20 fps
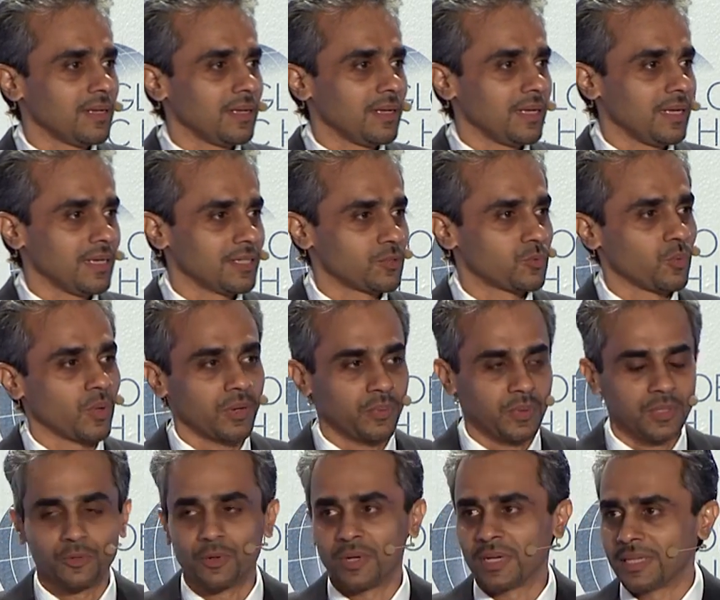is what are we
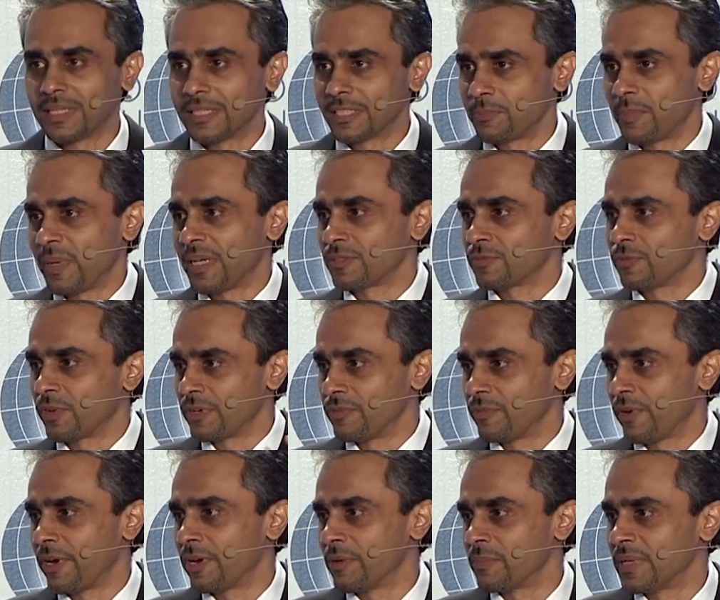doing in this space for
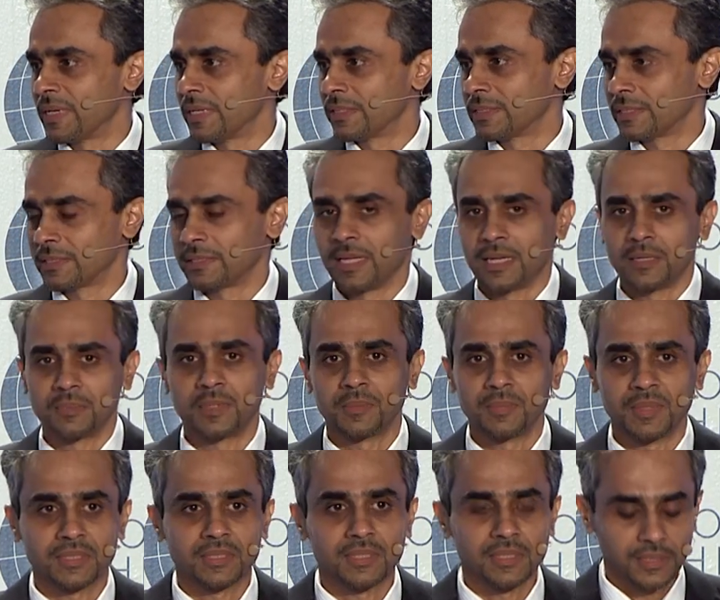environment and sustainable
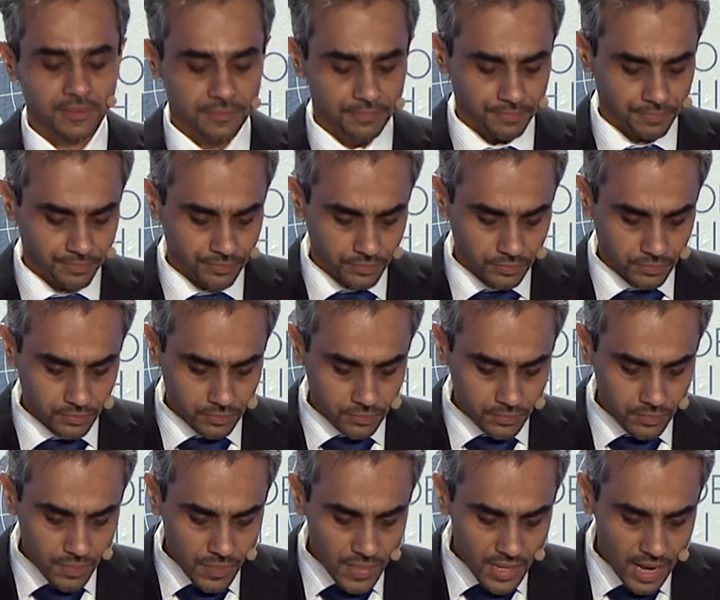business.
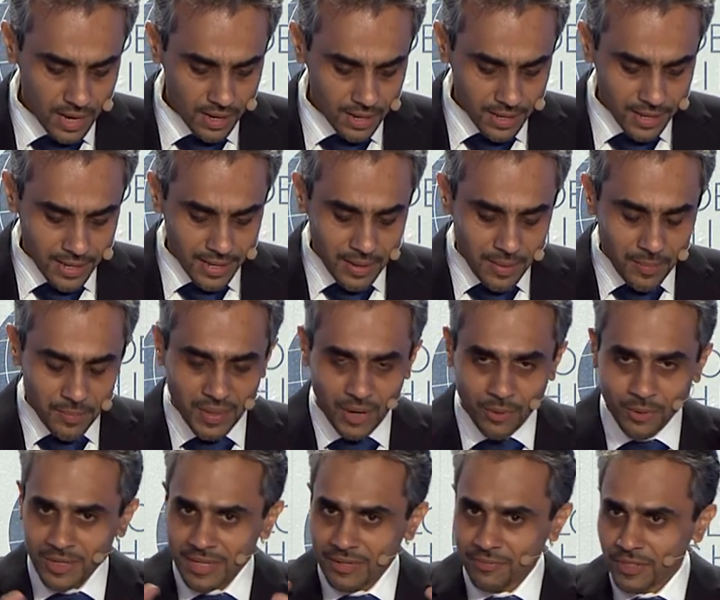But I
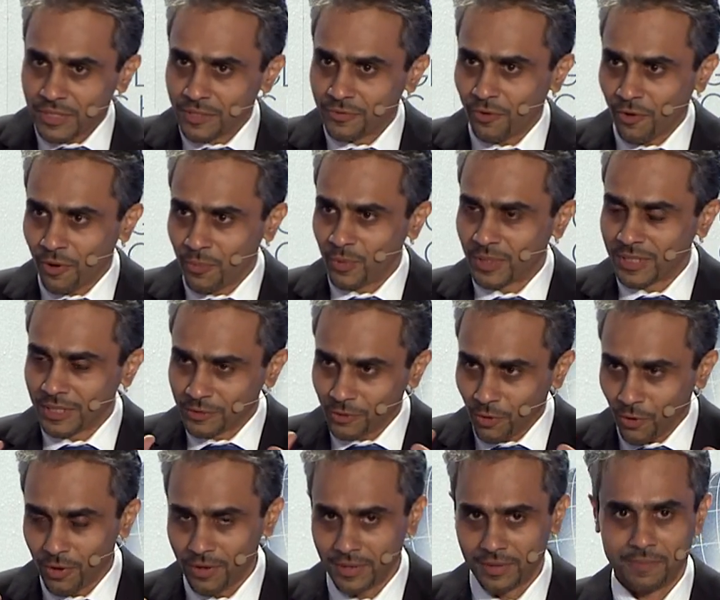want to leave this forum with a
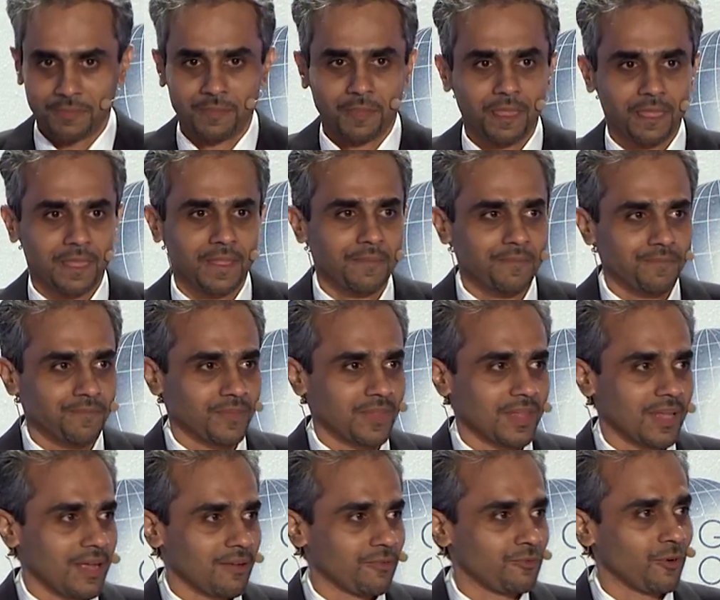thought.
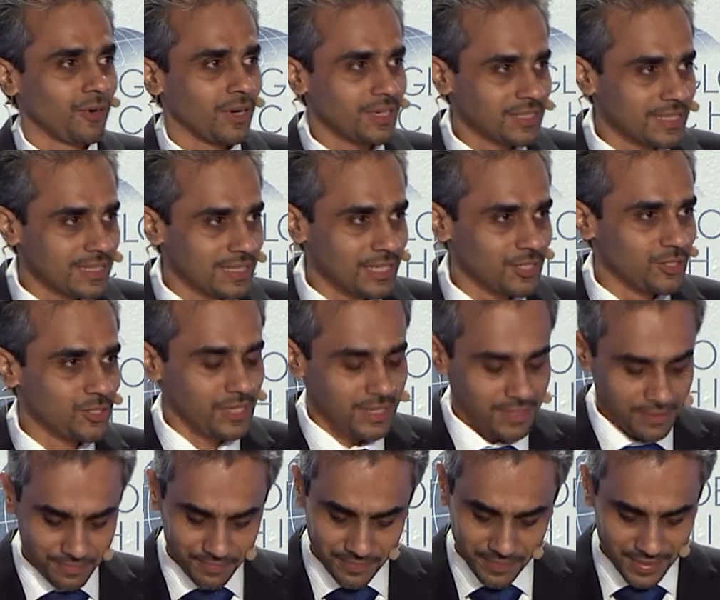For us in Digi,
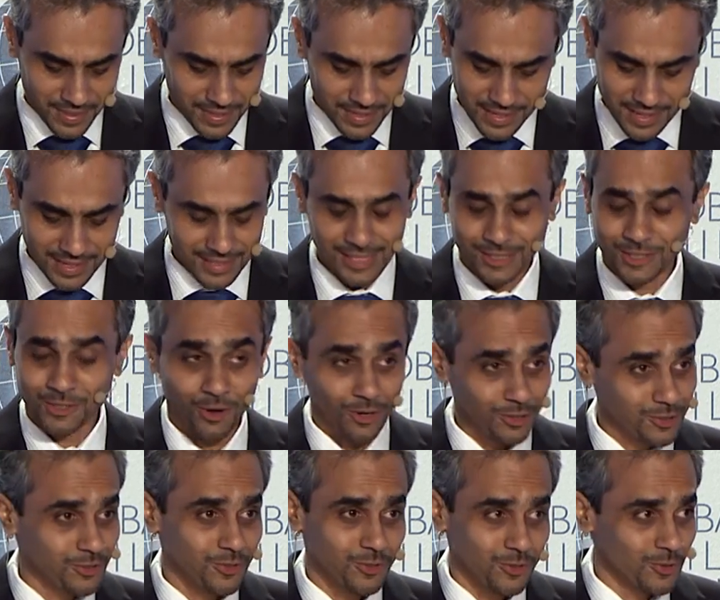there's
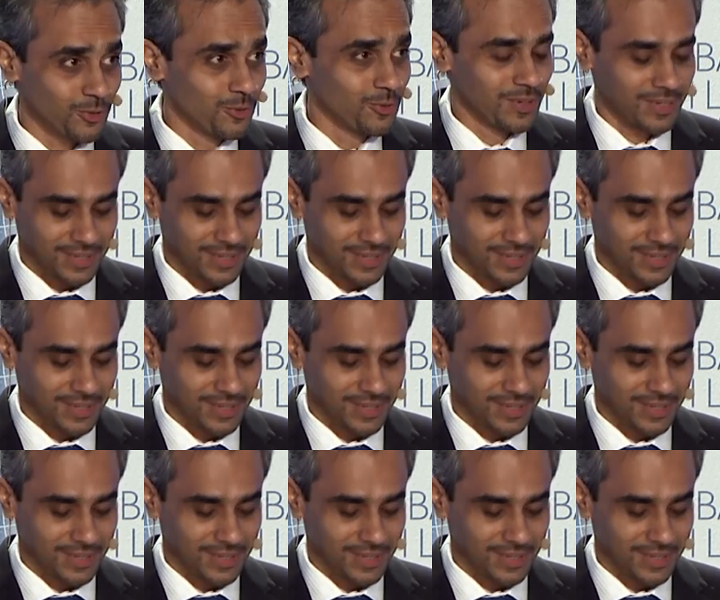lots to do.